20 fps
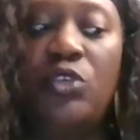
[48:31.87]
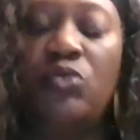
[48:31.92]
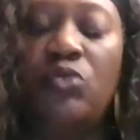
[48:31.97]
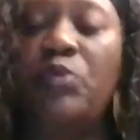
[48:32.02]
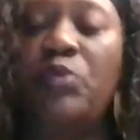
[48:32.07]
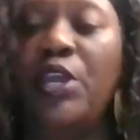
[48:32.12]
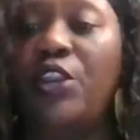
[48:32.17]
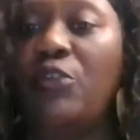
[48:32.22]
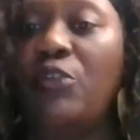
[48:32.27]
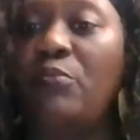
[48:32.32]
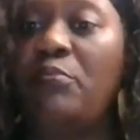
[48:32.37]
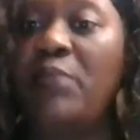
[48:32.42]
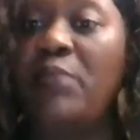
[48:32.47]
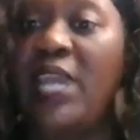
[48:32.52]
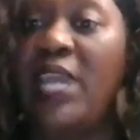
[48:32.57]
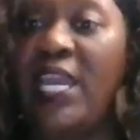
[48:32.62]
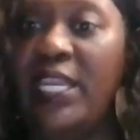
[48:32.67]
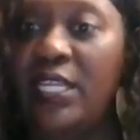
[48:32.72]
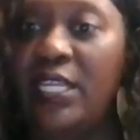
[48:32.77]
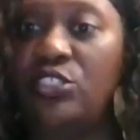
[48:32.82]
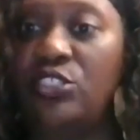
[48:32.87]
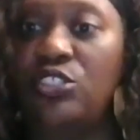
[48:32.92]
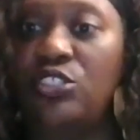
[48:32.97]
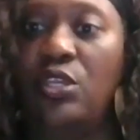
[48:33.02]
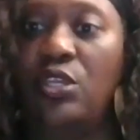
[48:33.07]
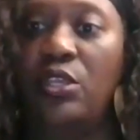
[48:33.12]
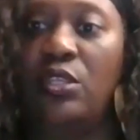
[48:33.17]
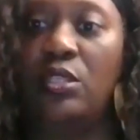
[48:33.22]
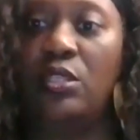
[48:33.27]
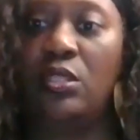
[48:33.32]
you better
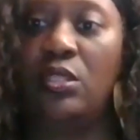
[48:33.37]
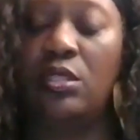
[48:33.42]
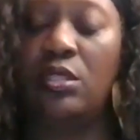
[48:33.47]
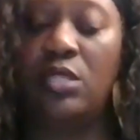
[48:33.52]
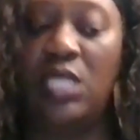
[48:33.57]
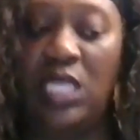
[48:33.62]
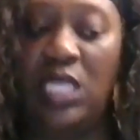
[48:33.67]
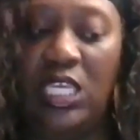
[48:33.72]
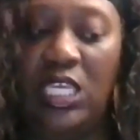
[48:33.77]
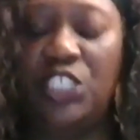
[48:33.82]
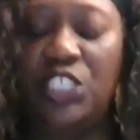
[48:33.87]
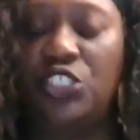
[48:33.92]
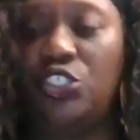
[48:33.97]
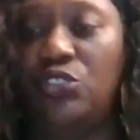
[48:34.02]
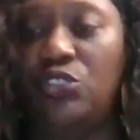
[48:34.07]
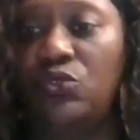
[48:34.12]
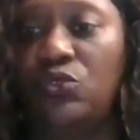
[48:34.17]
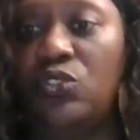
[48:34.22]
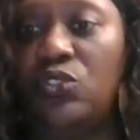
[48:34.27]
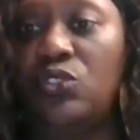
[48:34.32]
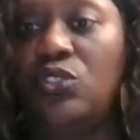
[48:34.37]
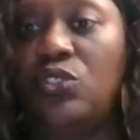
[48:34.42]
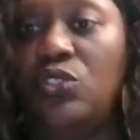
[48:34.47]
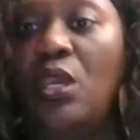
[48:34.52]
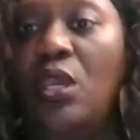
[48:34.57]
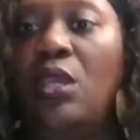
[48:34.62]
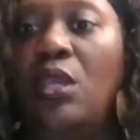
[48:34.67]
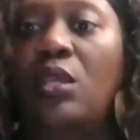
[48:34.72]
manage the issues.